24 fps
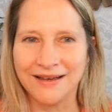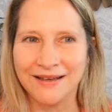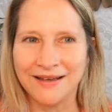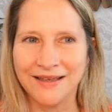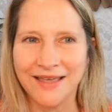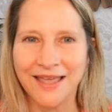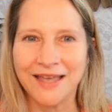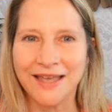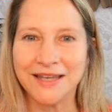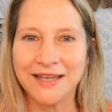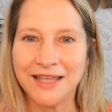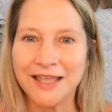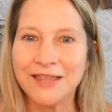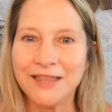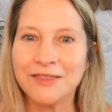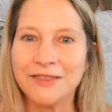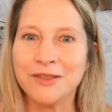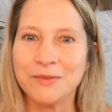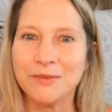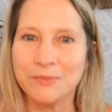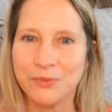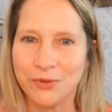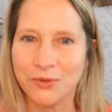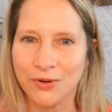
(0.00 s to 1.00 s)
And in
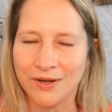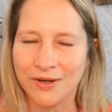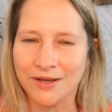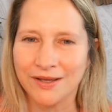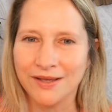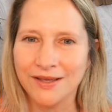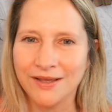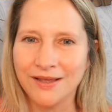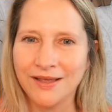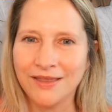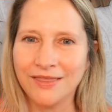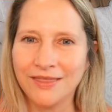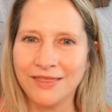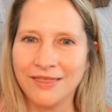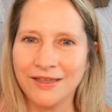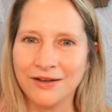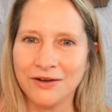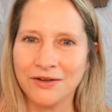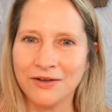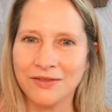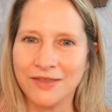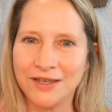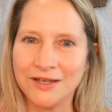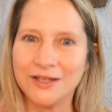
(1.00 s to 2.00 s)
the book,
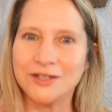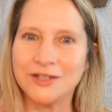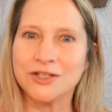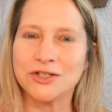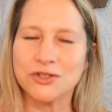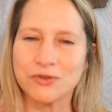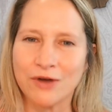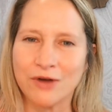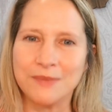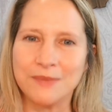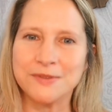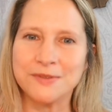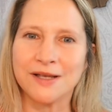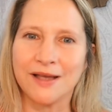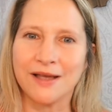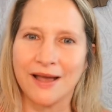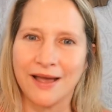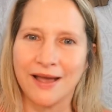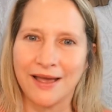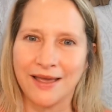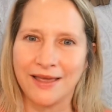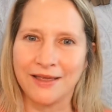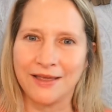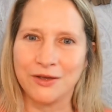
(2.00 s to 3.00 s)
it describes a
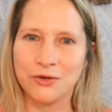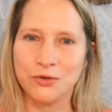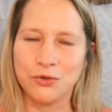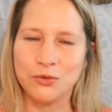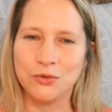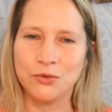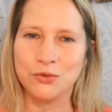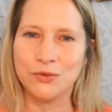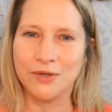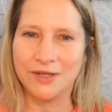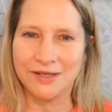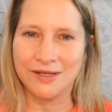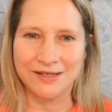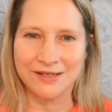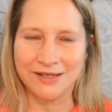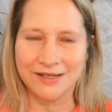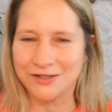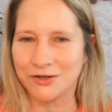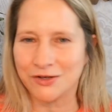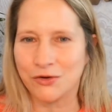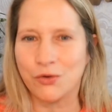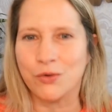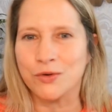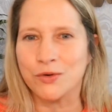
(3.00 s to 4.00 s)
guy who it's
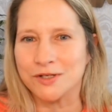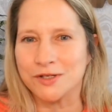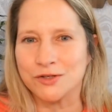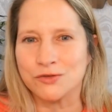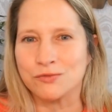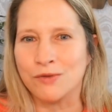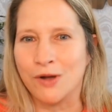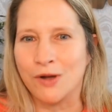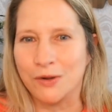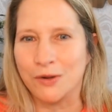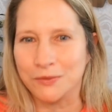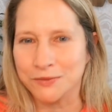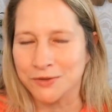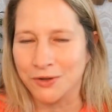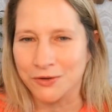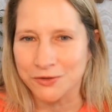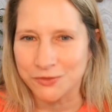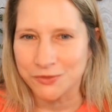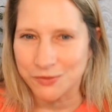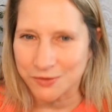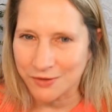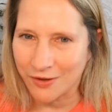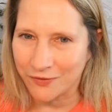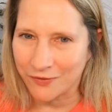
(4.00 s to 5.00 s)
of course it's Roald Dahl,
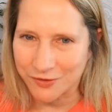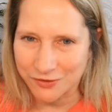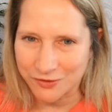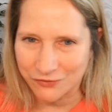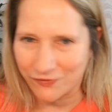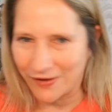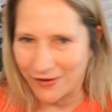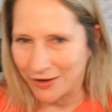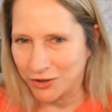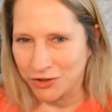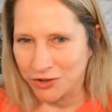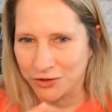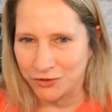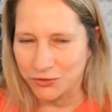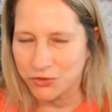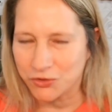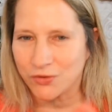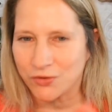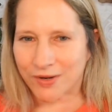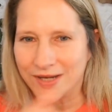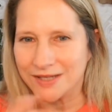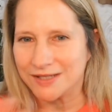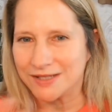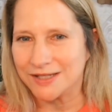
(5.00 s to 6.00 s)
so it's got this
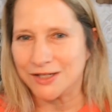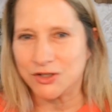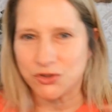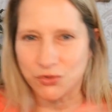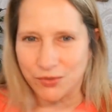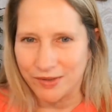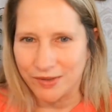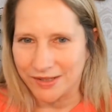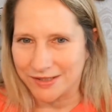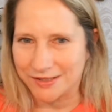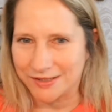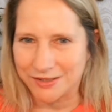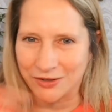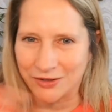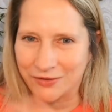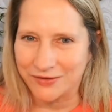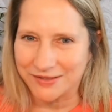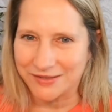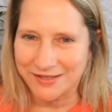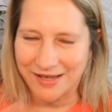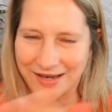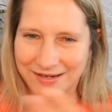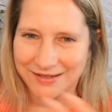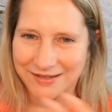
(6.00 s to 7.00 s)
crazy twist and all
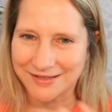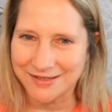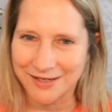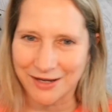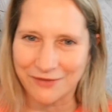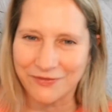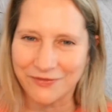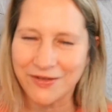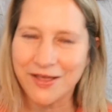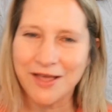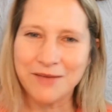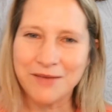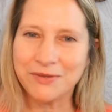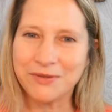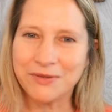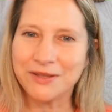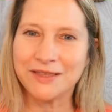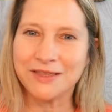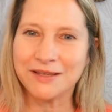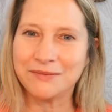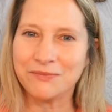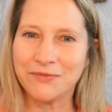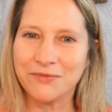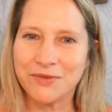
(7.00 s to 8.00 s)
this kind of stuff. But
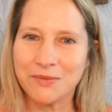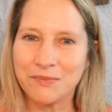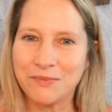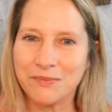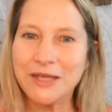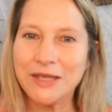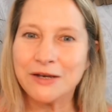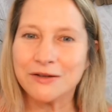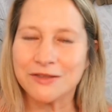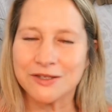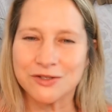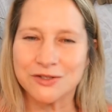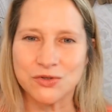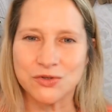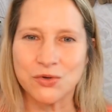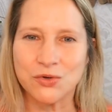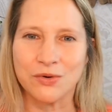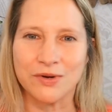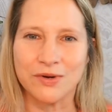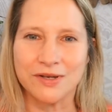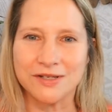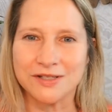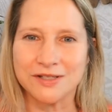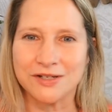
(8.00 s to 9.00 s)
the meat of the
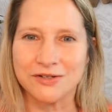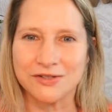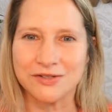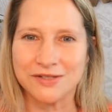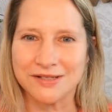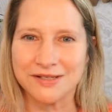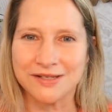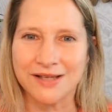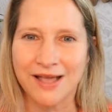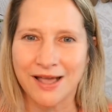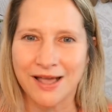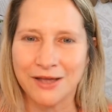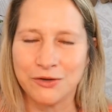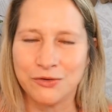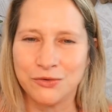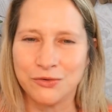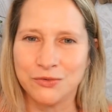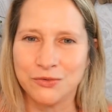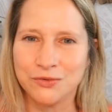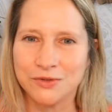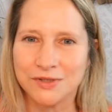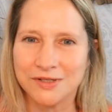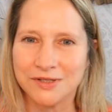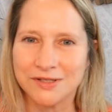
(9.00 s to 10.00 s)
story is there's this guy
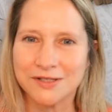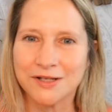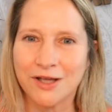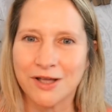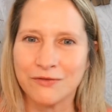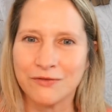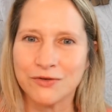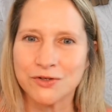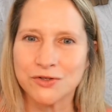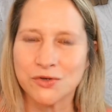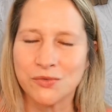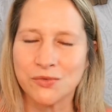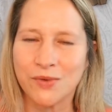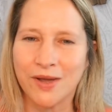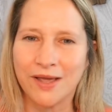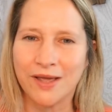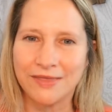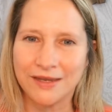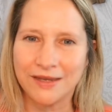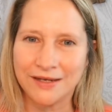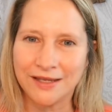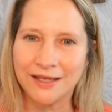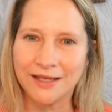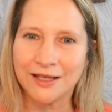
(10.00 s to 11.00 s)
who discovers a way
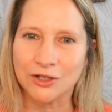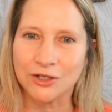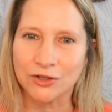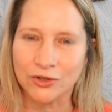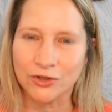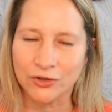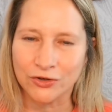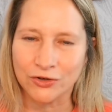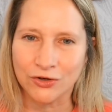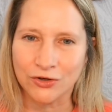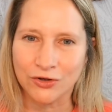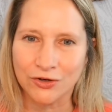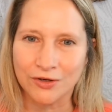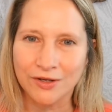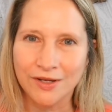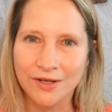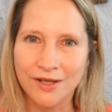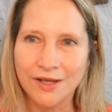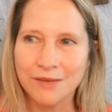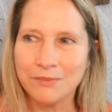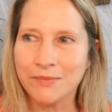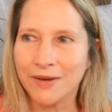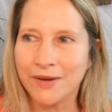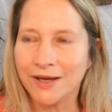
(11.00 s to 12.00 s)
that he can learn
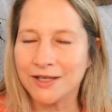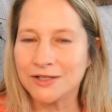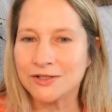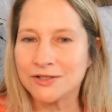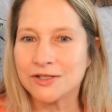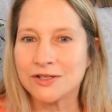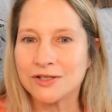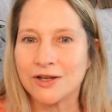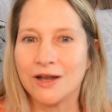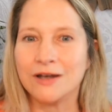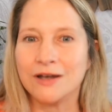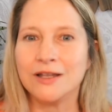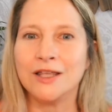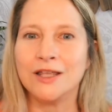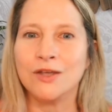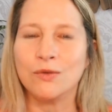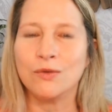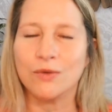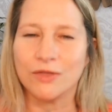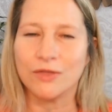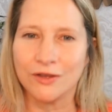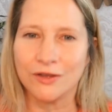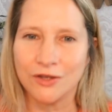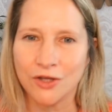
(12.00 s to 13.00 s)
by studying
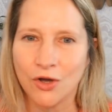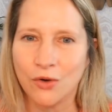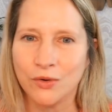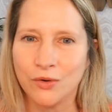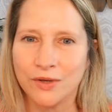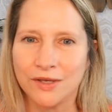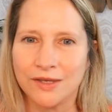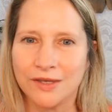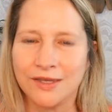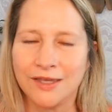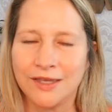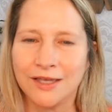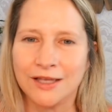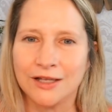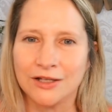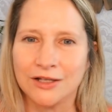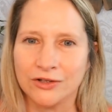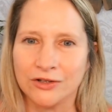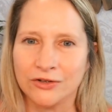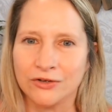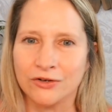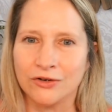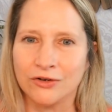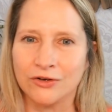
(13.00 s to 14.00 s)
with a yogi. He can
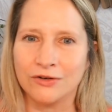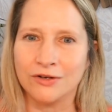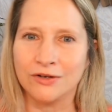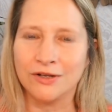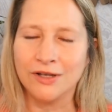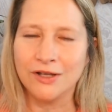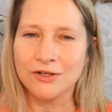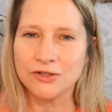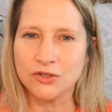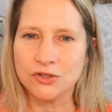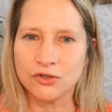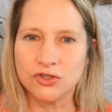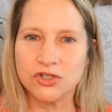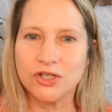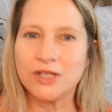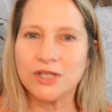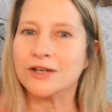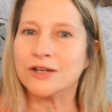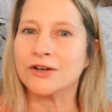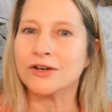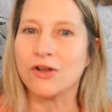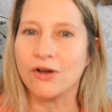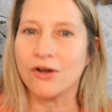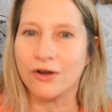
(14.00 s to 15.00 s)
learn to cheat
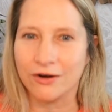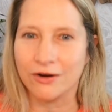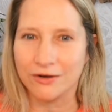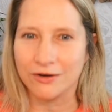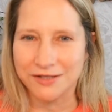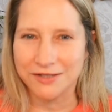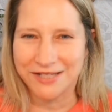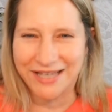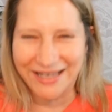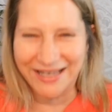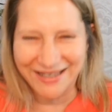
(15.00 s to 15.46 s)
at cards,